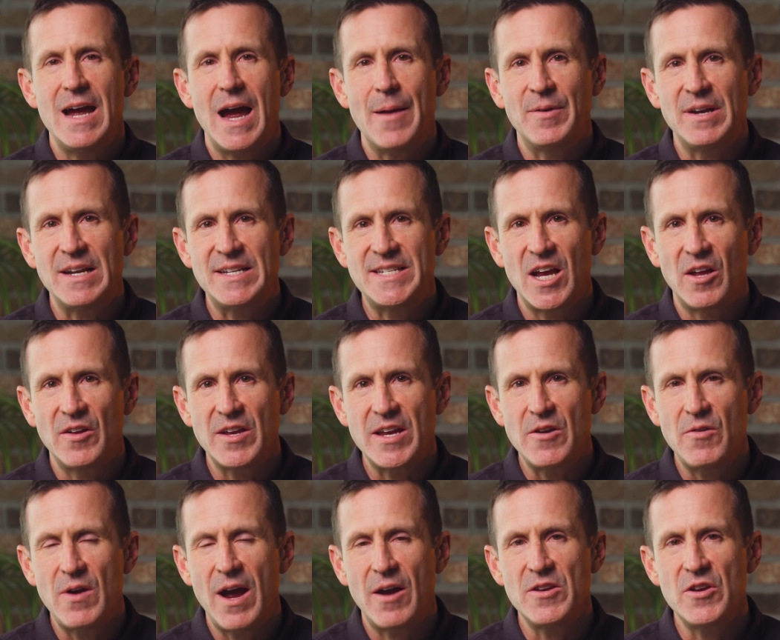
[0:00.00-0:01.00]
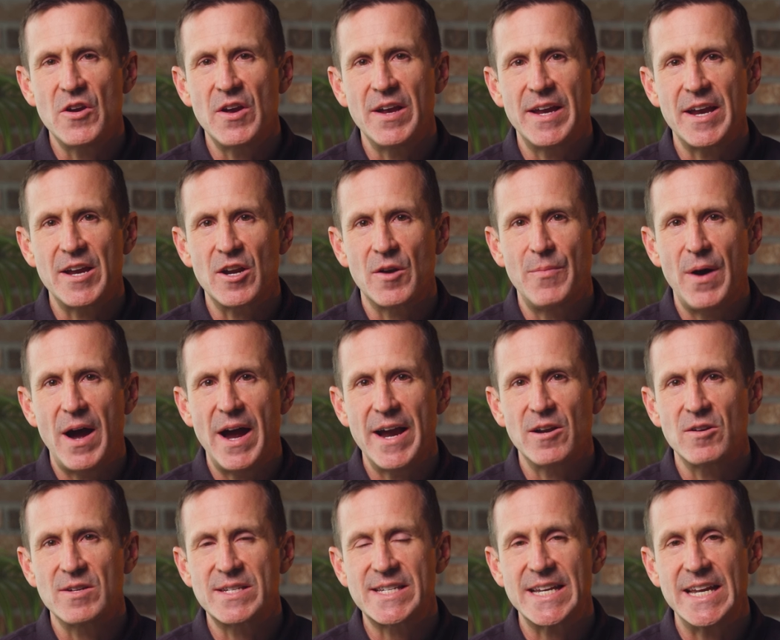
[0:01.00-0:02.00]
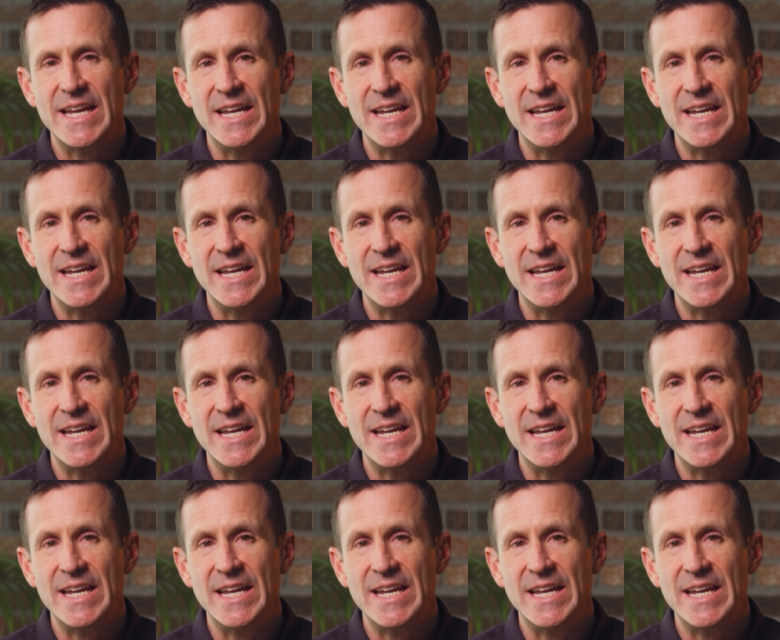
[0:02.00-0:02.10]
I'm going to tell you how you can get your buyers